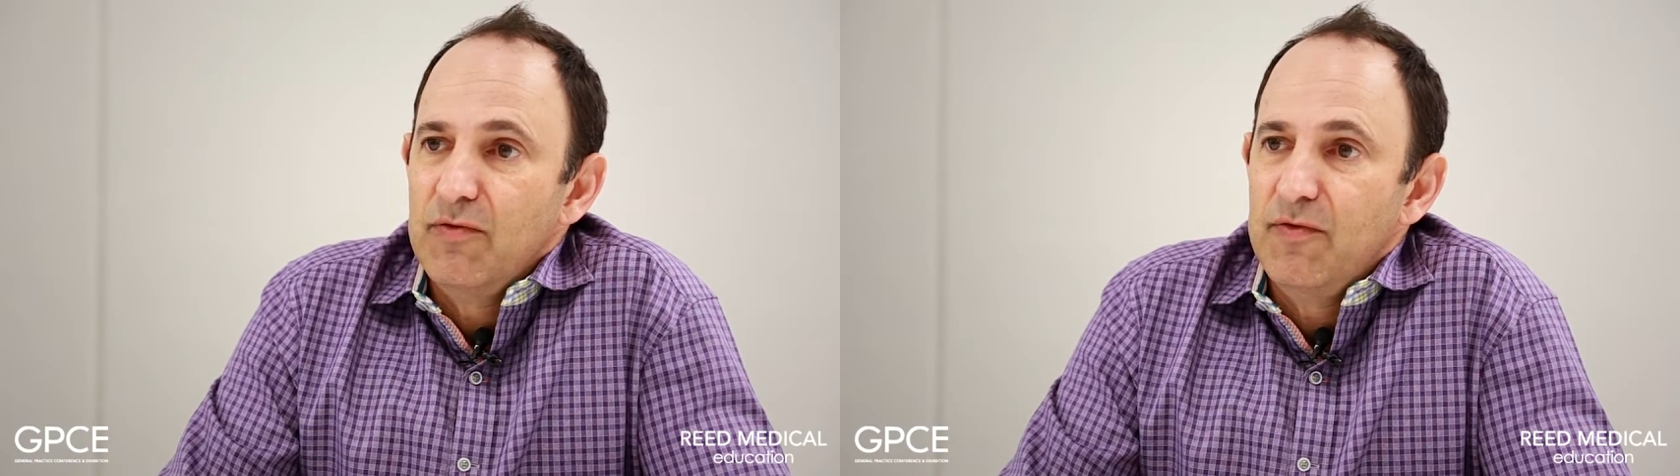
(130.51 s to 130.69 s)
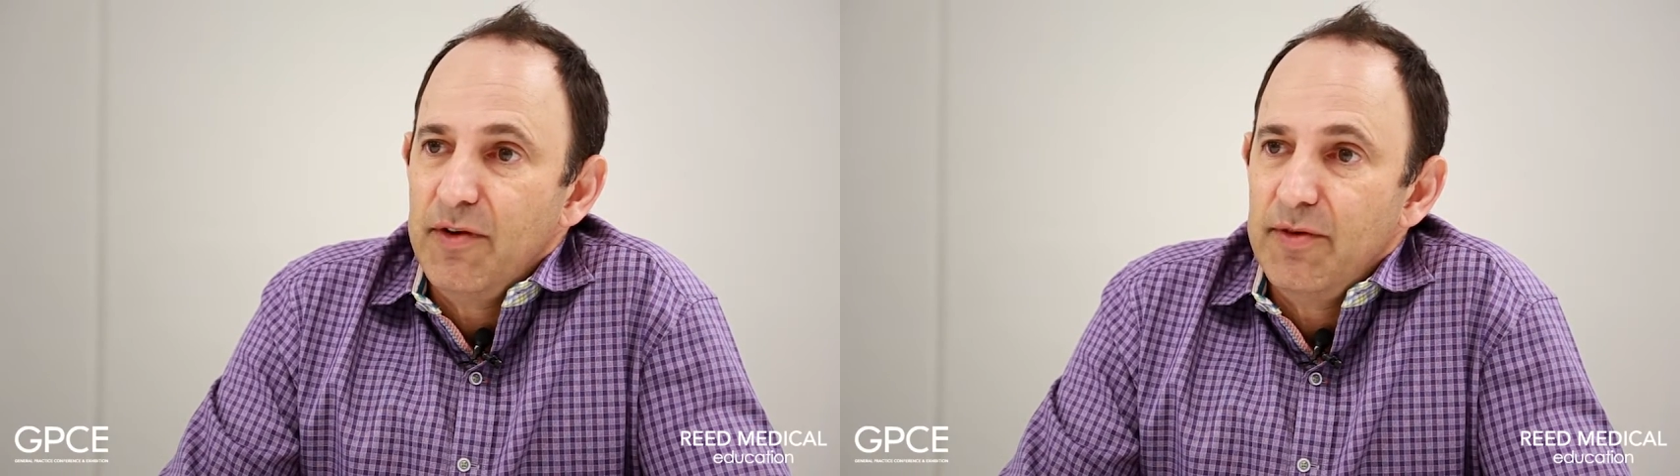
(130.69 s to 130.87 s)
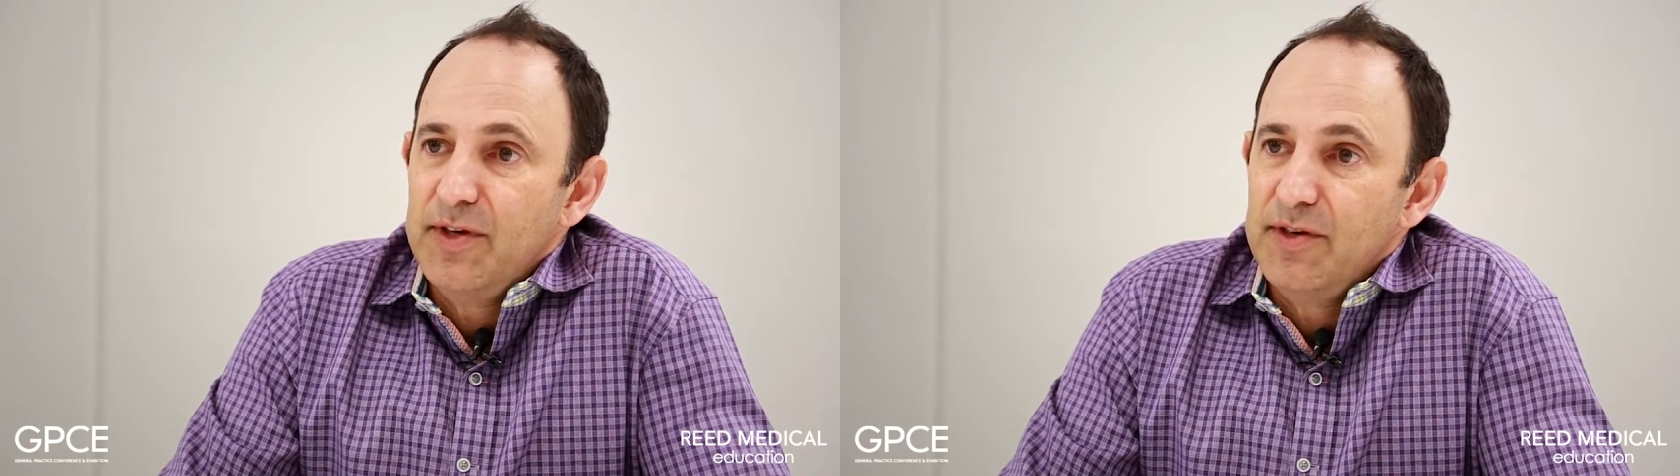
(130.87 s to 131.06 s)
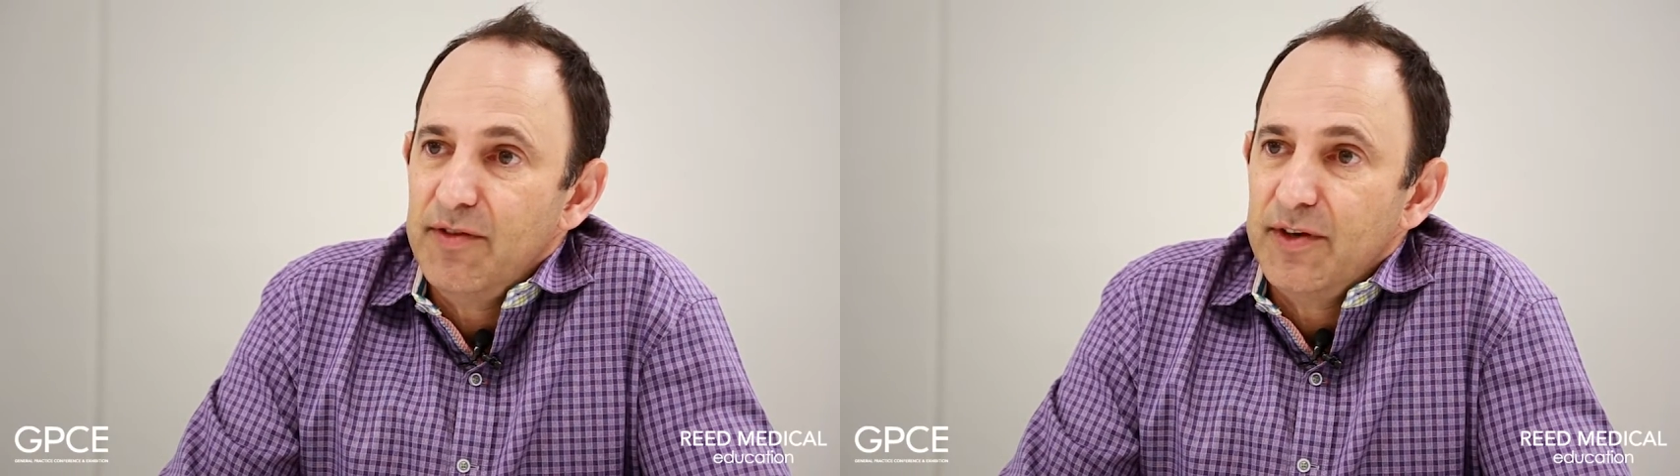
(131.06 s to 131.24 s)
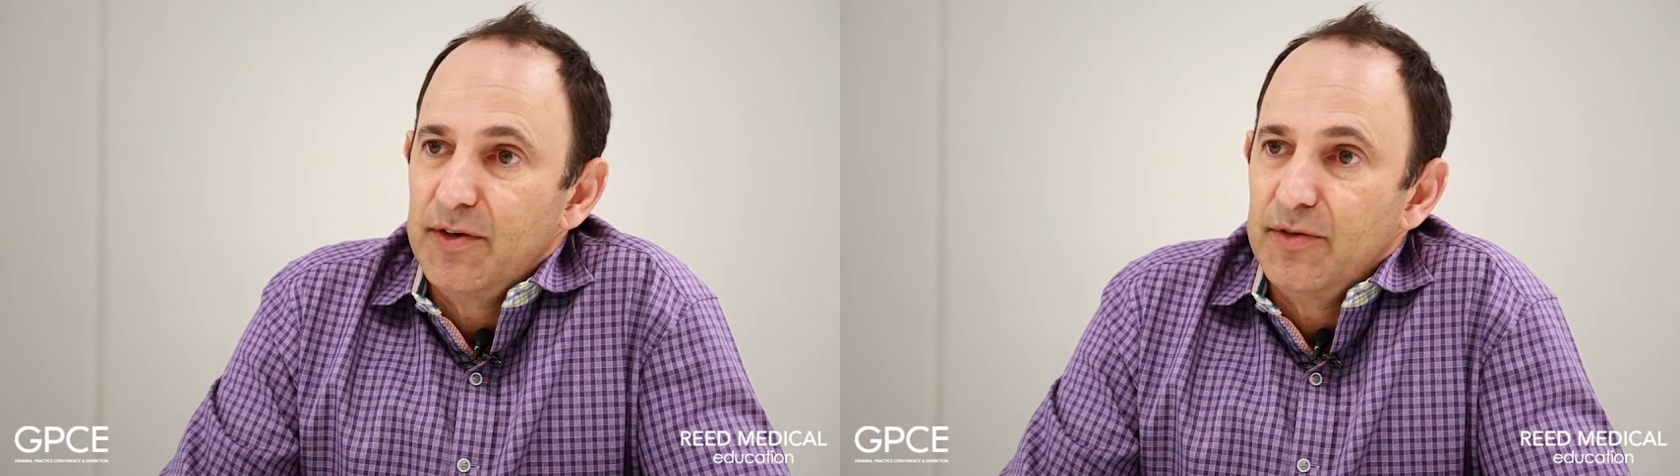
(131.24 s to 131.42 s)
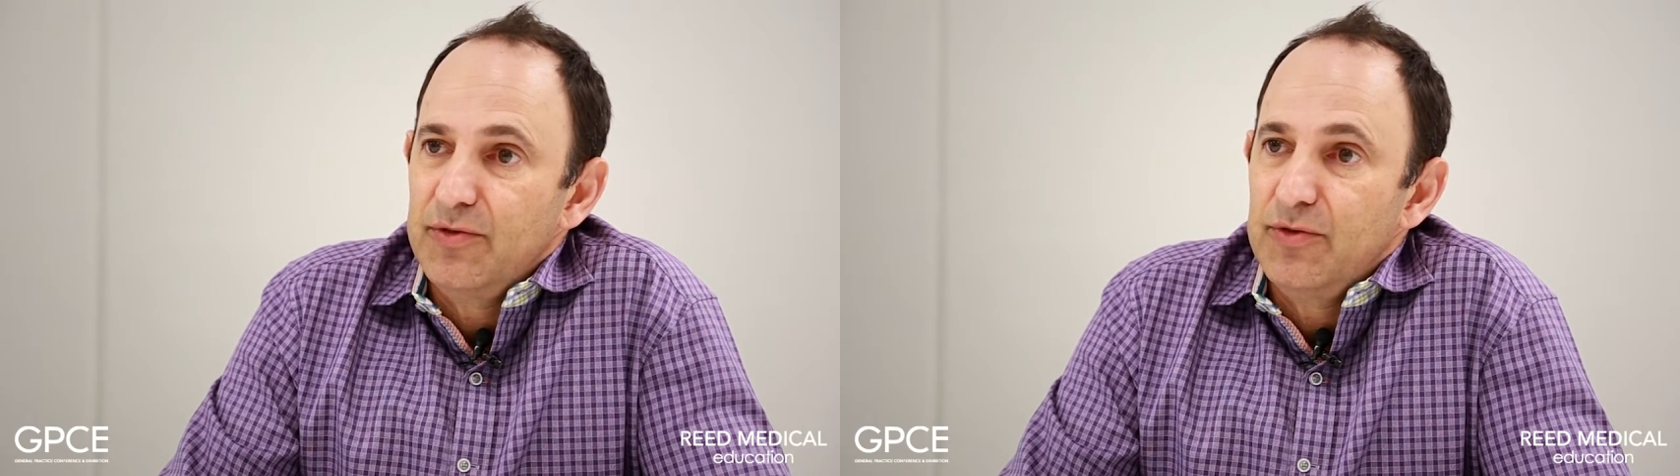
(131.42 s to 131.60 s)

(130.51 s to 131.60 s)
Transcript: very difficult